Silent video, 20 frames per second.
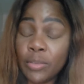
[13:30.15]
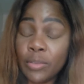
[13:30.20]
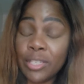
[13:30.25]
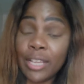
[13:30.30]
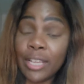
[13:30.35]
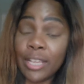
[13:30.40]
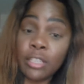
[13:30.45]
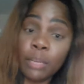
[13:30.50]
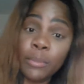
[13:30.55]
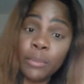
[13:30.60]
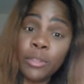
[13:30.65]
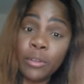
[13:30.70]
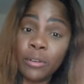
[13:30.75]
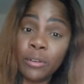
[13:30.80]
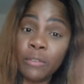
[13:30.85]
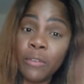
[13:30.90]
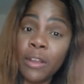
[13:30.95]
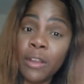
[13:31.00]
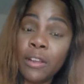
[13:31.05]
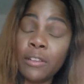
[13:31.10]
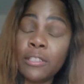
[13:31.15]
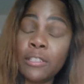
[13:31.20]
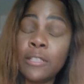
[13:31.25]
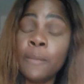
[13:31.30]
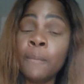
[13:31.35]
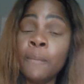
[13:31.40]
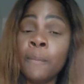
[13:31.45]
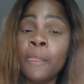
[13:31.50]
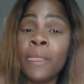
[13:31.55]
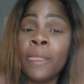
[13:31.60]
which is October 31st,
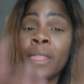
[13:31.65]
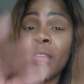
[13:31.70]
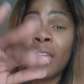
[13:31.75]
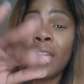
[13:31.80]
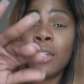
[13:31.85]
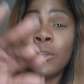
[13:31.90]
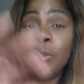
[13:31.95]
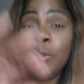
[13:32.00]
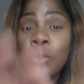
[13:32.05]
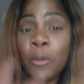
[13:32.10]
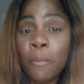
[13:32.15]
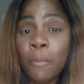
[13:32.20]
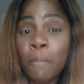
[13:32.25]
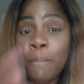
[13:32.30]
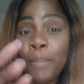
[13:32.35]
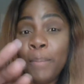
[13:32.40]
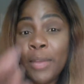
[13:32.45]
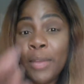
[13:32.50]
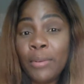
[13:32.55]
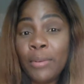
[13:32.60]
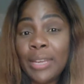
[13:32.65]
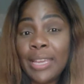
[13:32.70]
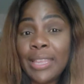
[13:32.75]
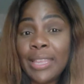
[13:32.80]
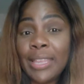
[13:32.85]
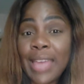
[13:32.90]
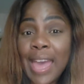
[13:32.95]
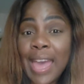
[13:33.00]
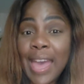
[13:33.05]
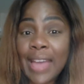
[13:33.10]
you're building
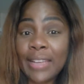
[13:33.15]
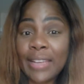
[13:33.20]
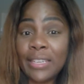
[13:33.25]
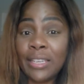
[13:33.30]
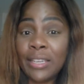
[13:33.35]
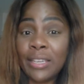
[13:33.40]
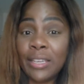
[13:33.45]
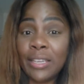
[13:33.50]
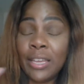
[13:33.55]
that.